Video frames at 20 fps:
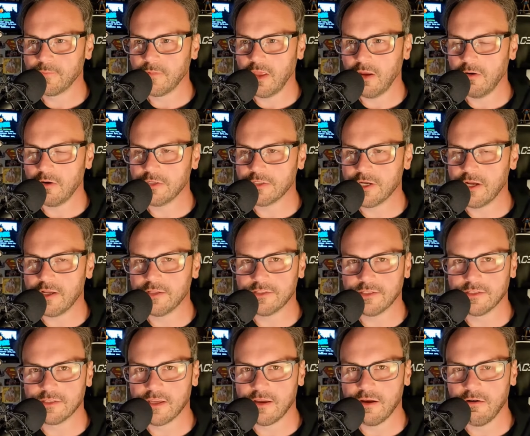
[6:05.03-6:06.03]
Aaron
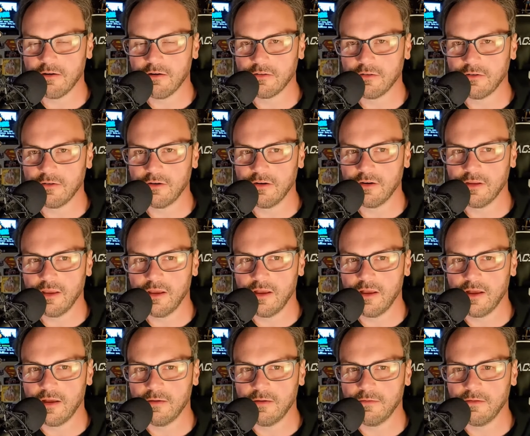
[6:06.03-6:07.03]
Johnson's character,
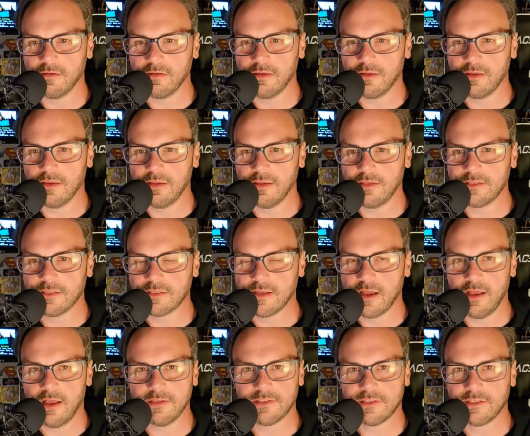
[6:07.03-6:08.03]
uh, he's just
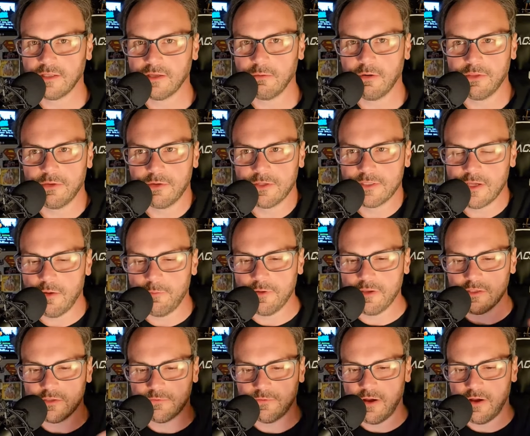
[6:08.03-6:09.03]
constantly, whether he's
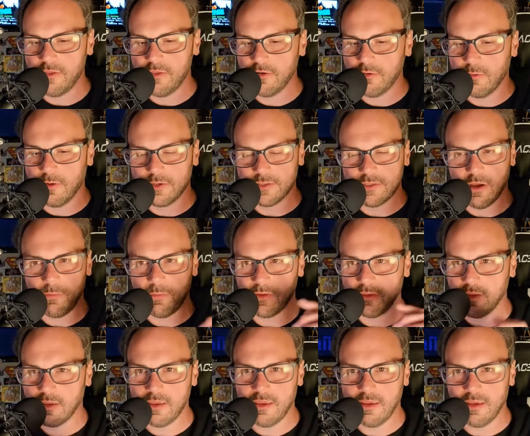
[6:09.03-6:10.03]
helping his father or he's
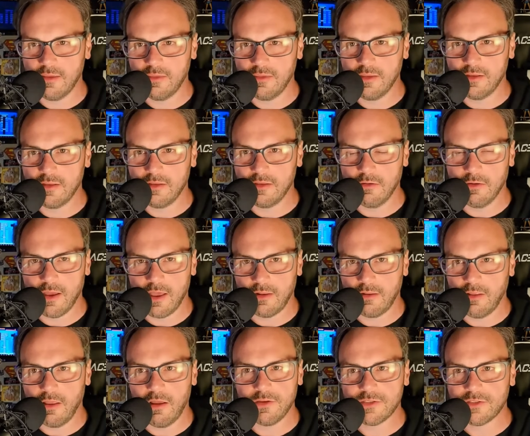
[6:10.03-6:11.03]
helping the kid that, you know,
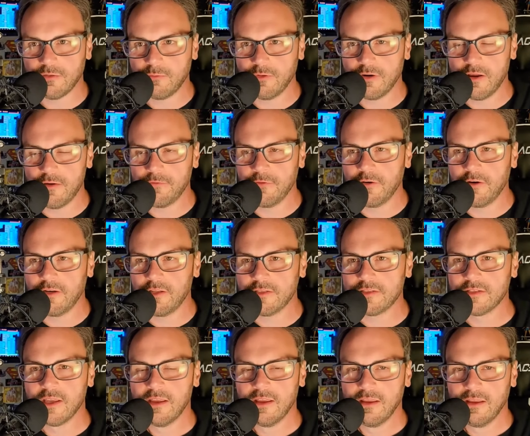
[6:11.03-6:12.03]
got lost or whatever. And
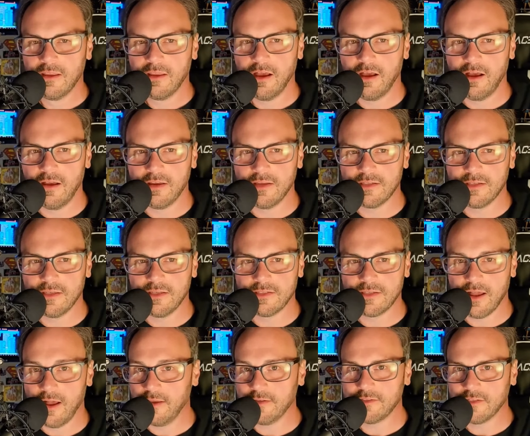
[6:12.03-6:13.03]
he's, uh, he,
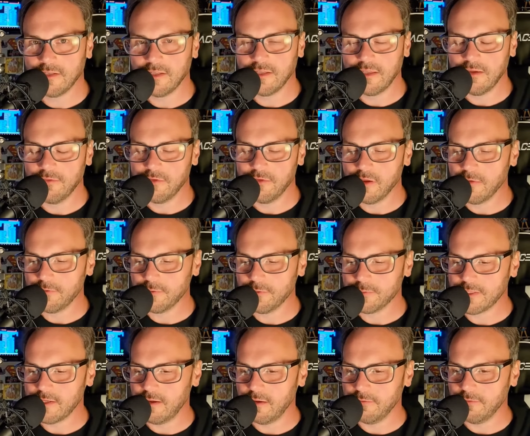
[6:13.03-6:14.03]
he's constantly giving of
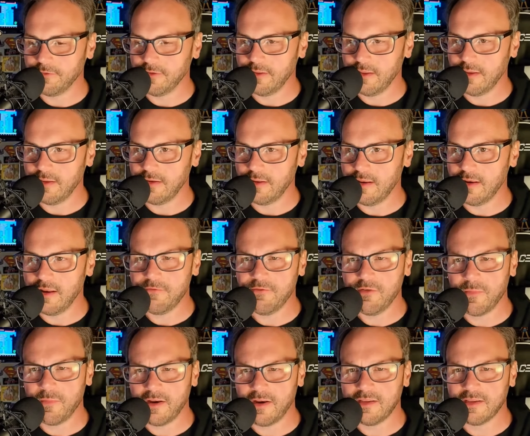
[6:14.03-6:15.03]
himself, and, and, and
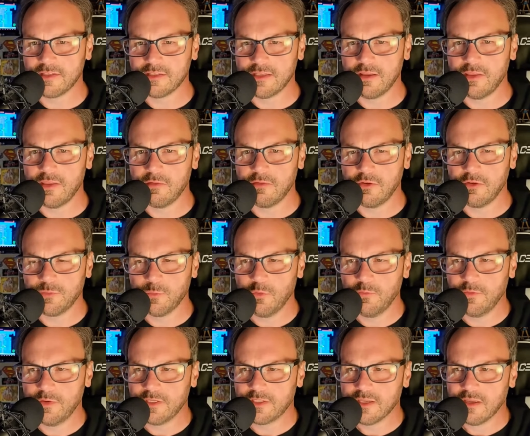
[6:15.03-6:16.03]
everybody is, you know, th those
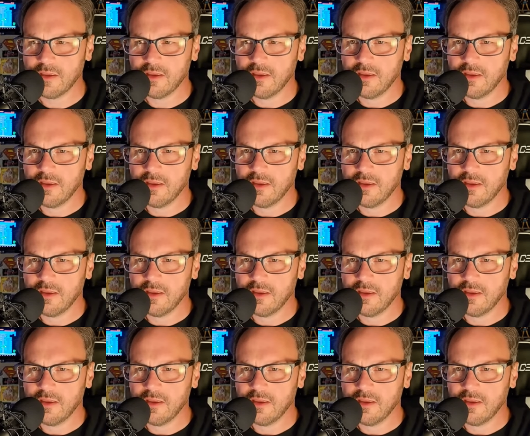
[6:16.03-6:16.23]
movies,